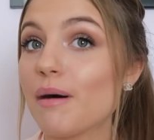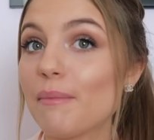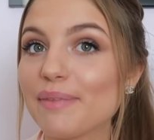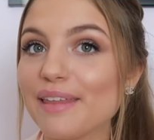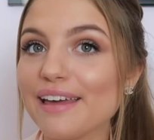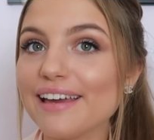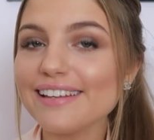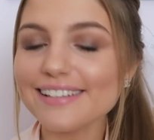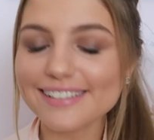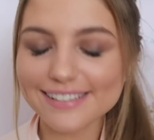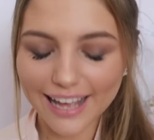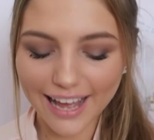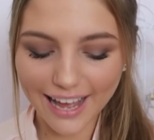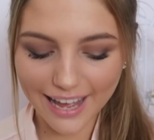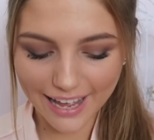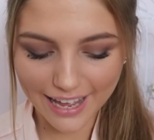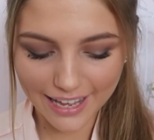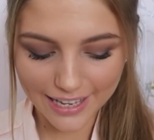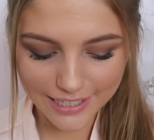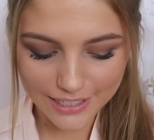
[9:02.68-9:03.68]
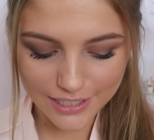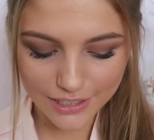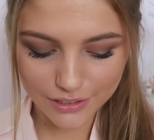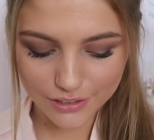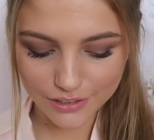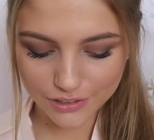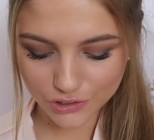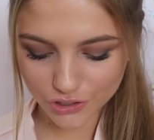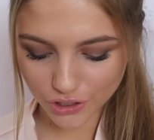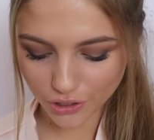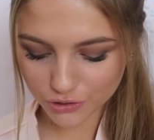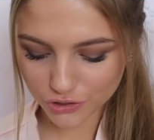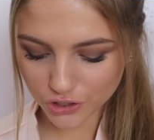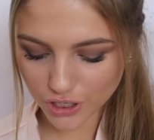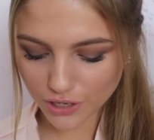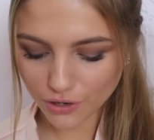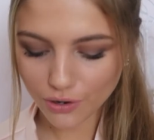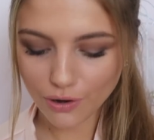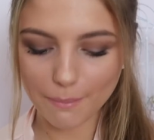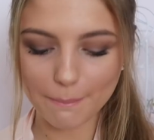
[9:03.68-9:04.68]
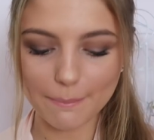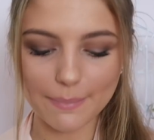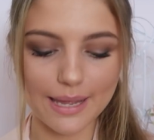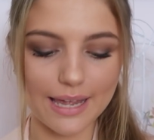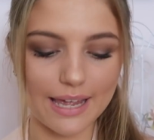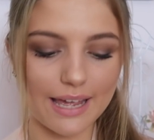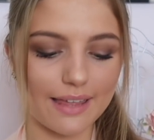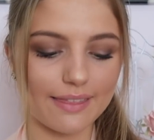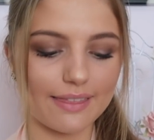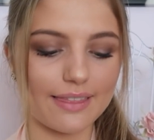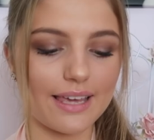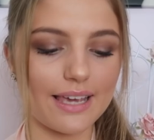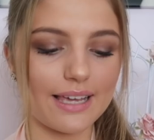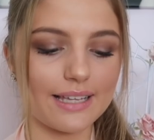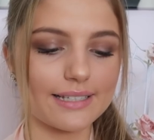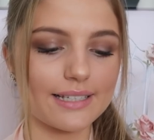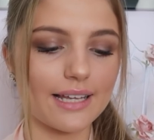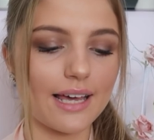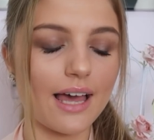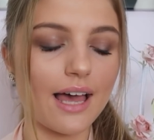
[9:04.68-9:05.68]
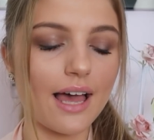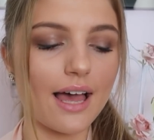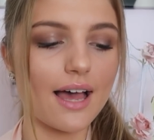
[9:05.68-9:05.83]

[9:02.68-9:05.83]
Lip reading: Mum this. And so she got me these